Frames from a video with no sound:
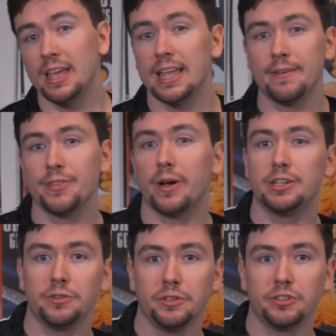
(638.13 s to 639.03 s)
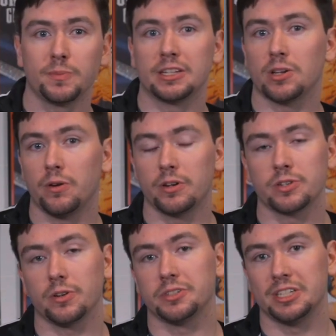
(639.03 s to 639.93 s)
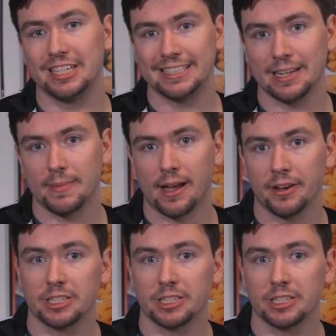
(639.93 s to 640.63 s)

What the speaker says: Even though I do use my tone controls a decent amount,